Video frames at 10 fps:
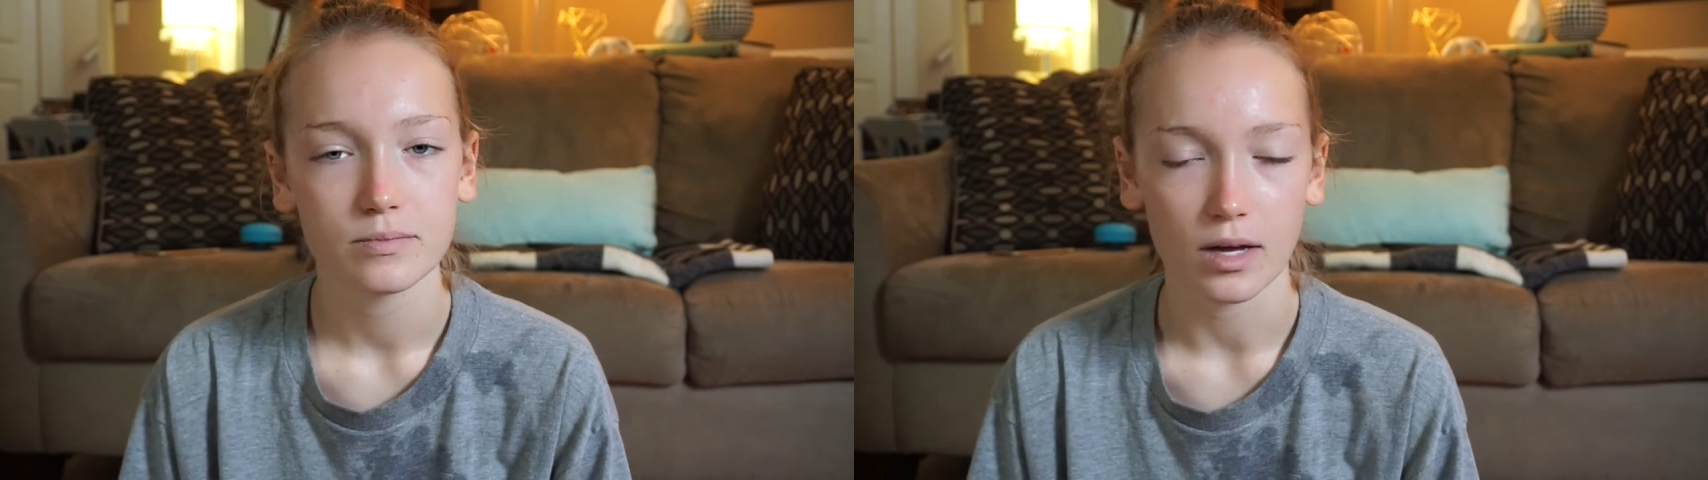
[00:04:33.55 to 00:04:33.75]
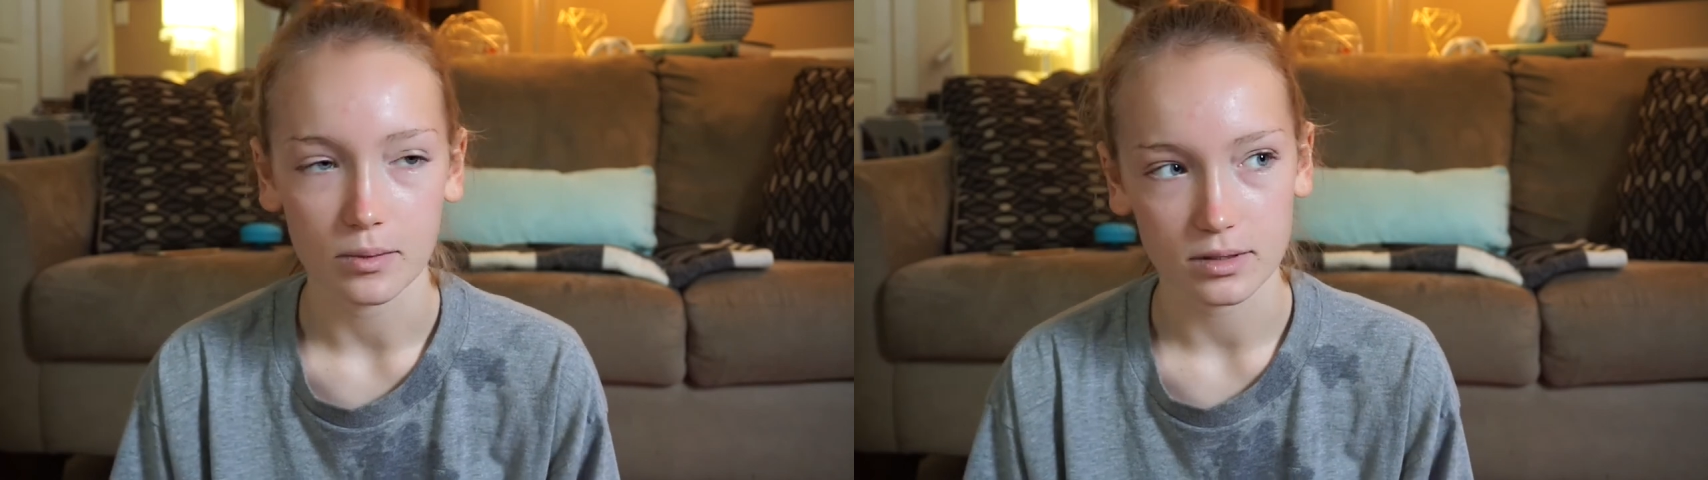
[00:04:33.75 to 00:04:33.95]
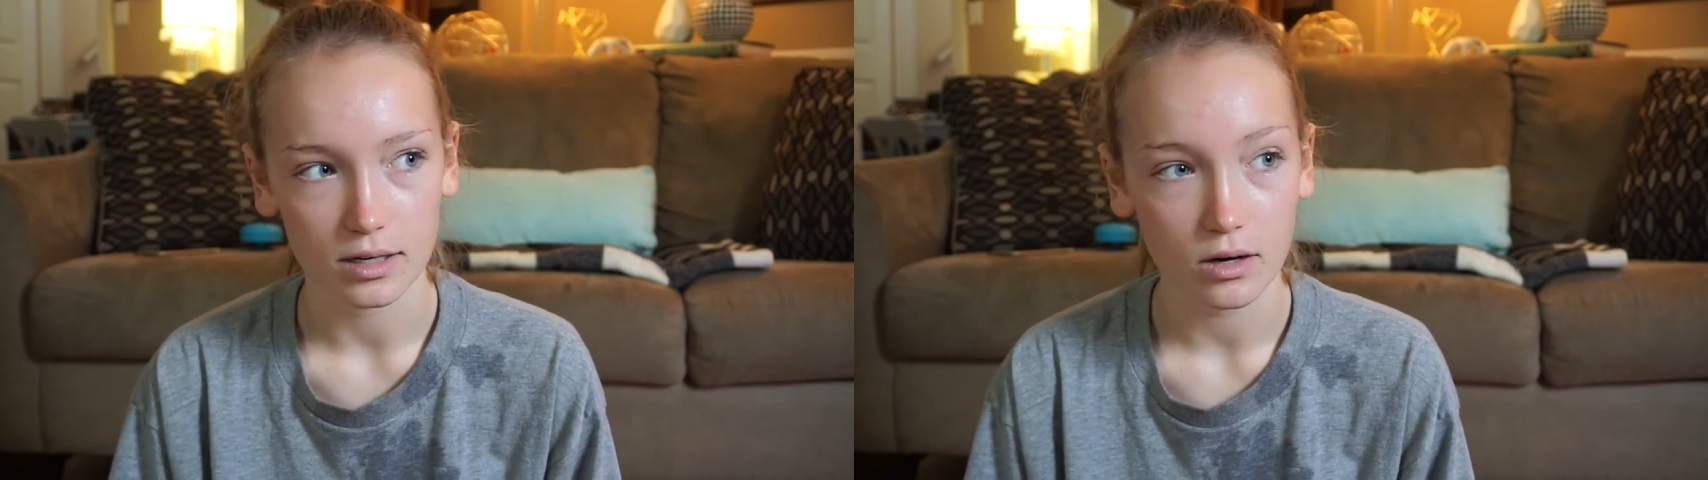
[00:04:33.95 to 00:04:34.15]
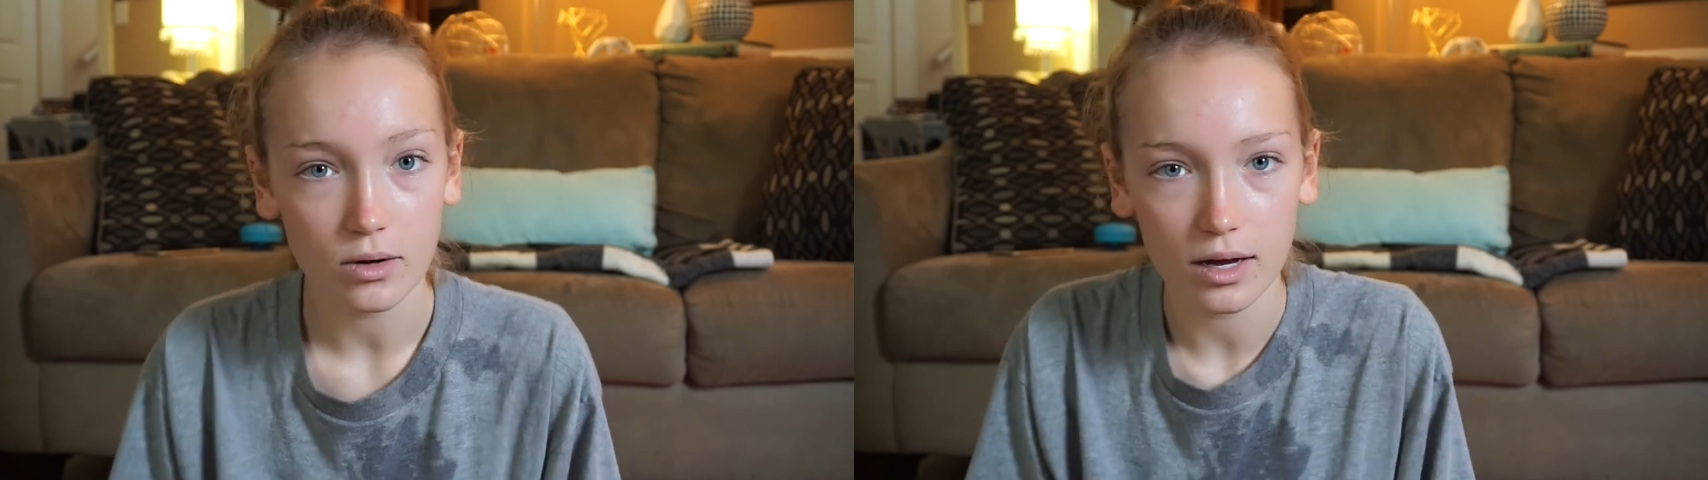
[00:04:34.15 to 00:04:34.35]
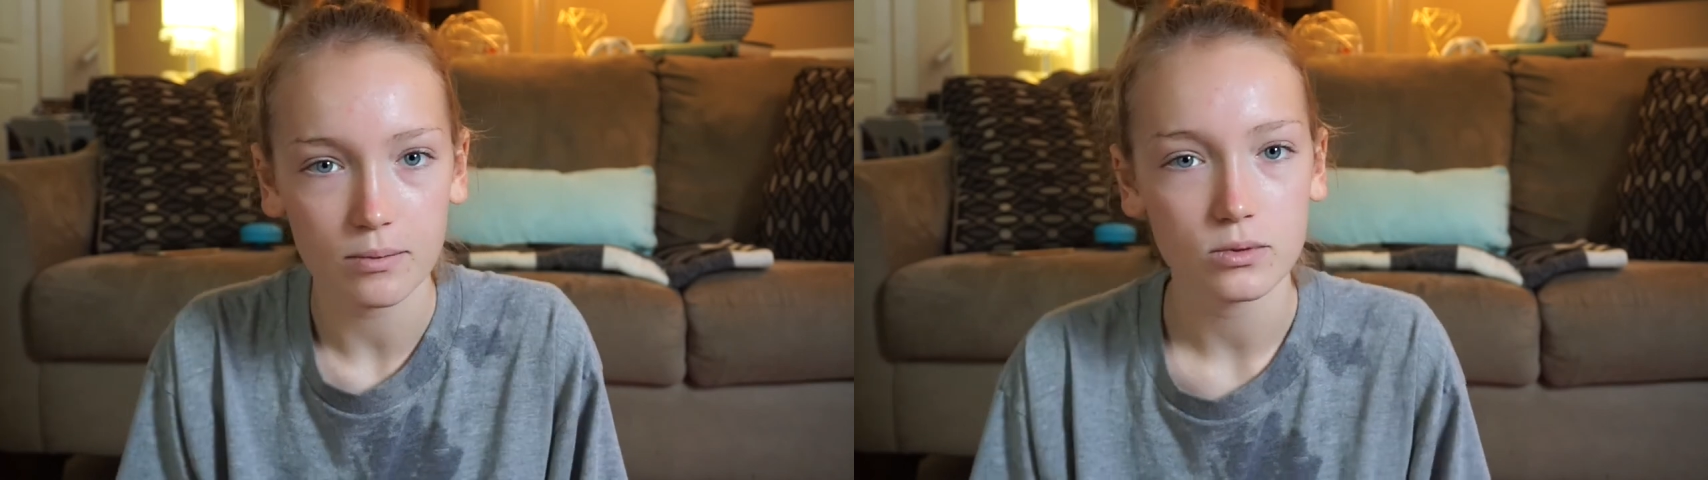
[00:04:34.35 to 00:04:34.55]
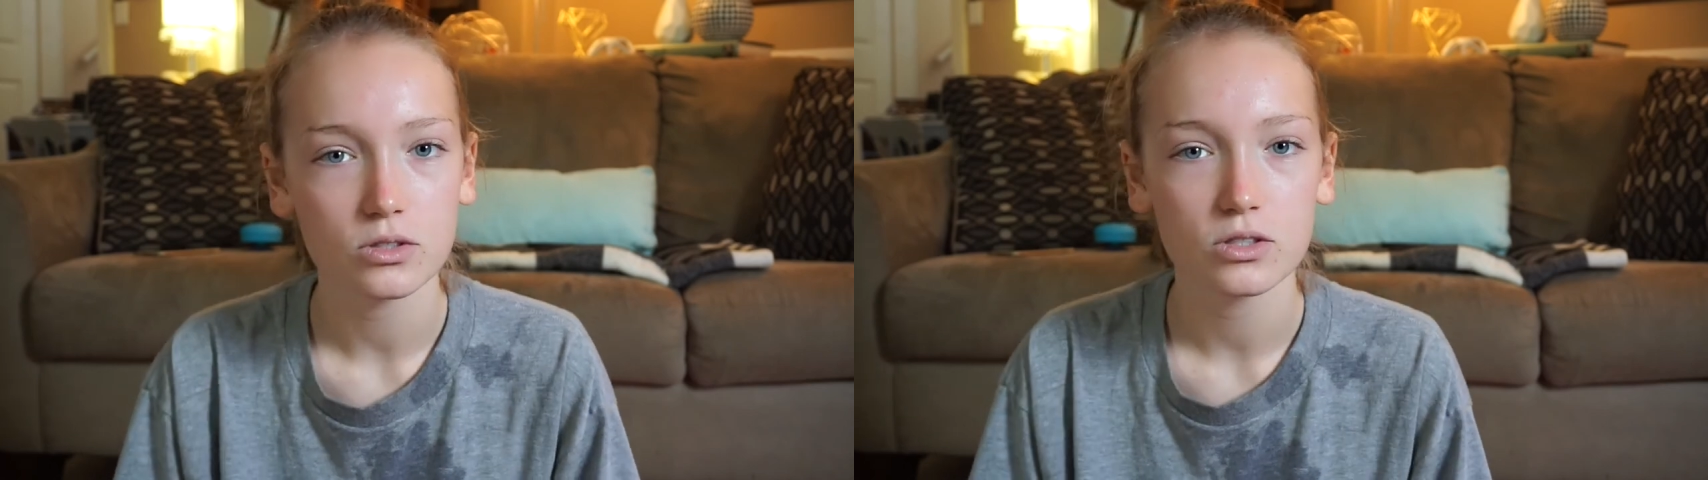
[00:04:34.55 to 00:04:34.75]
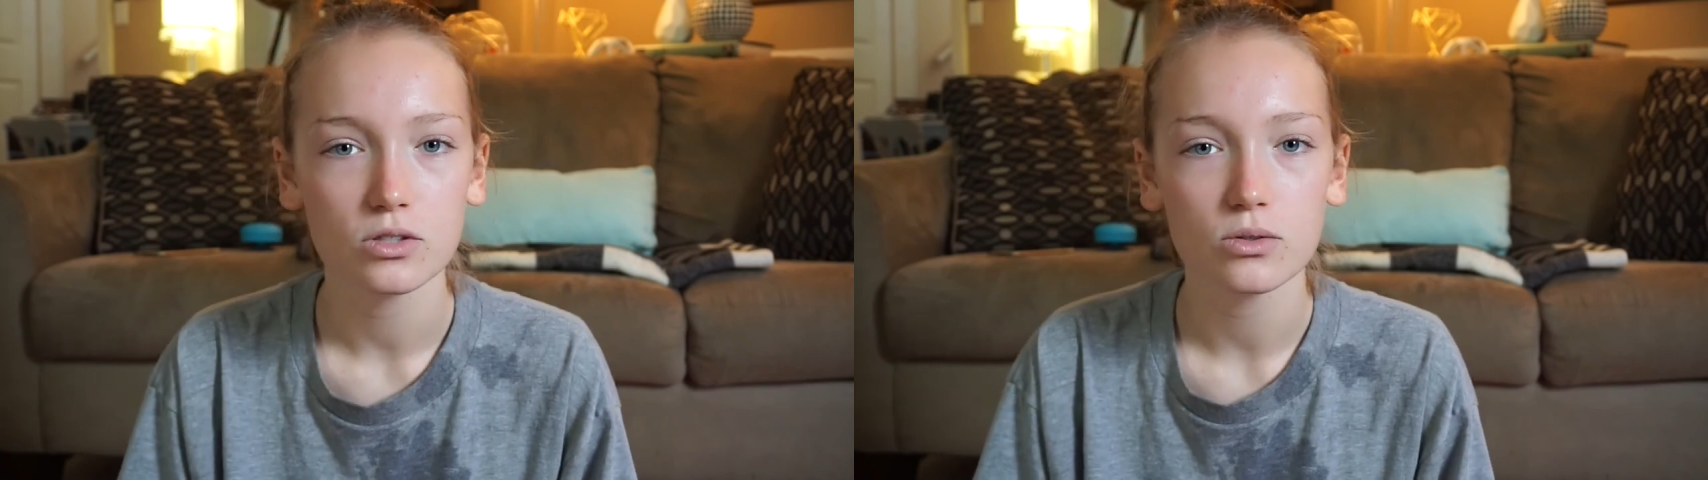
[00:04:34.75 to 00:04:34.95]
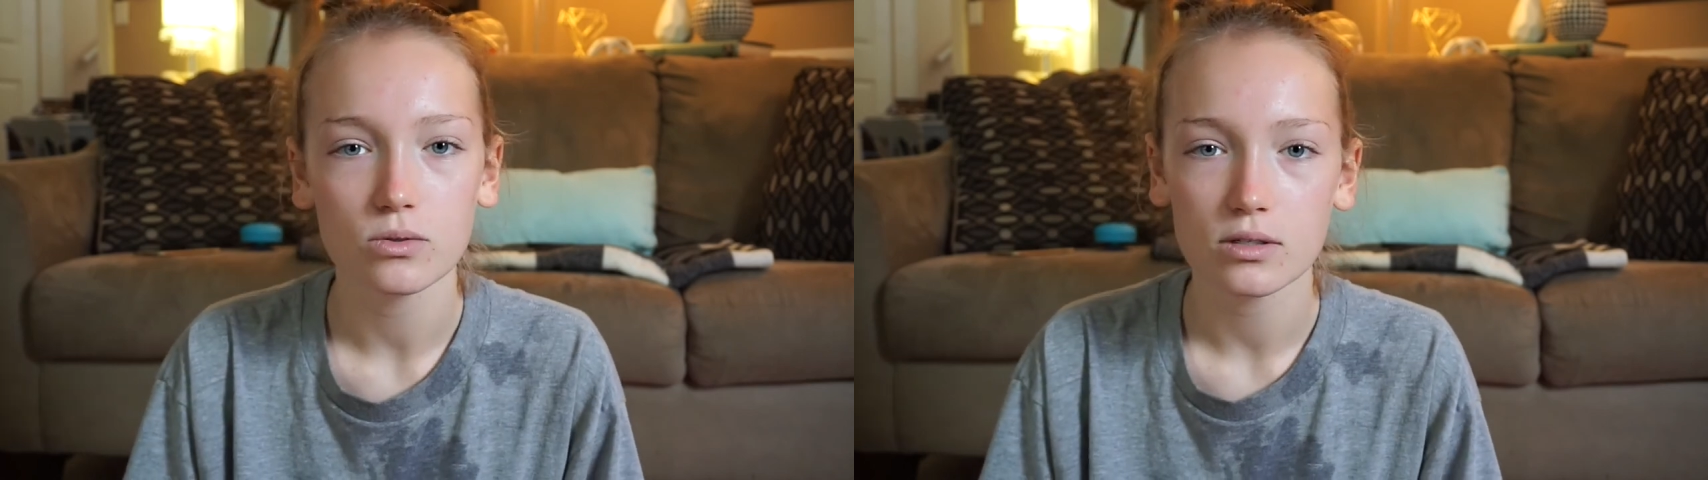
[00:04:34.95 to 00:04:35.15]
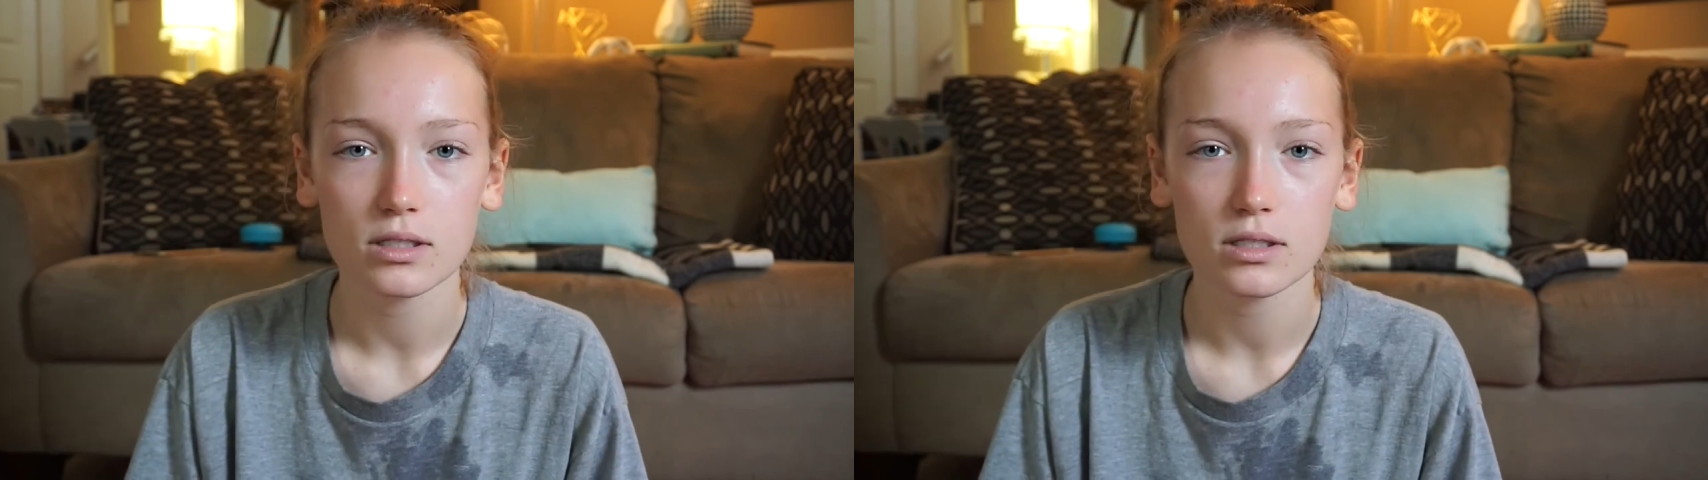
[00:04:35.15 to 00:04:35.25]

I was like, okay, we'll just do